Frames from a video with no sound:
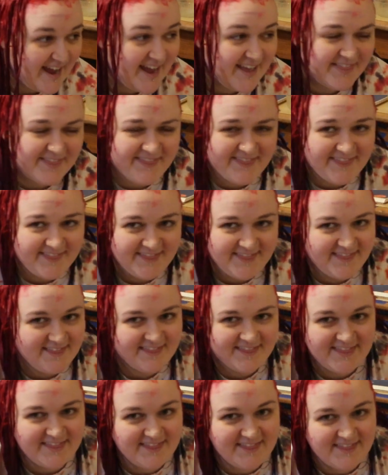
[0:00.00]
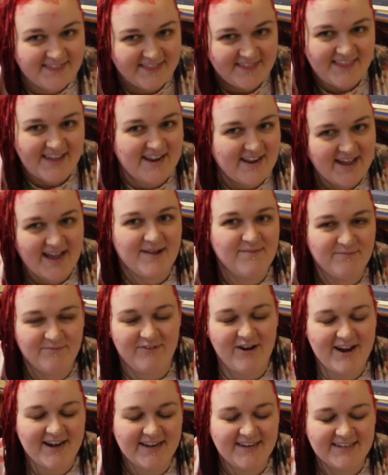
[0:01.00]
I think I'm
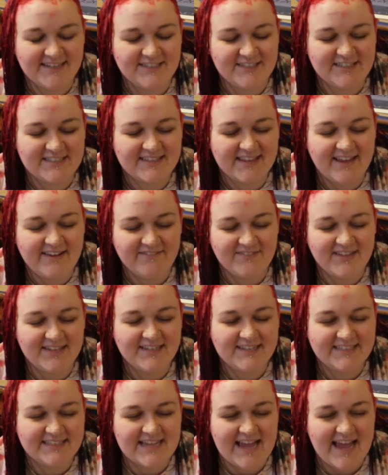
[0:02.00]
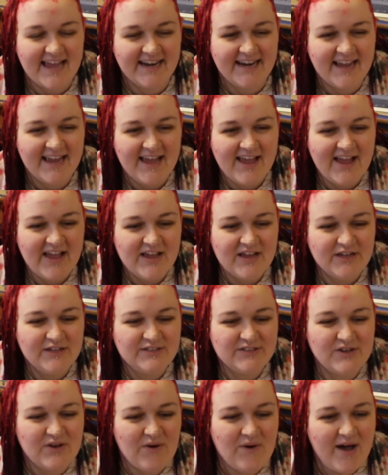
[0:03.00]
ready to just leave this set.
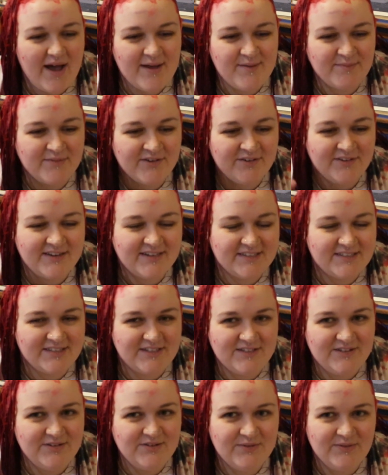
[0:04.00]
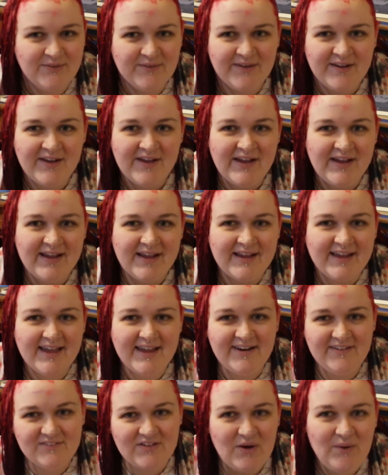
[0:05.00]
So I'm going to
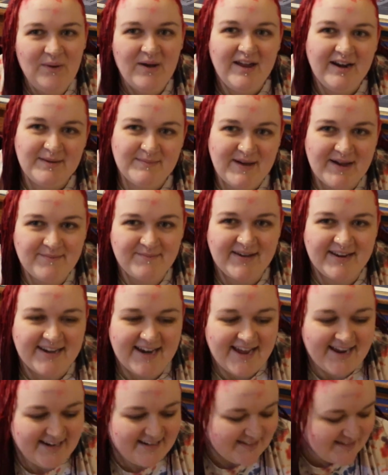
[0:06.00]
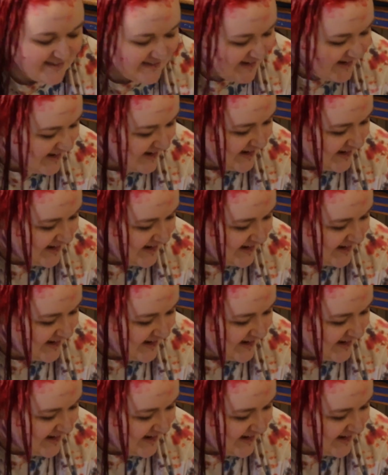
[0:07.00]
kind of go on about my night.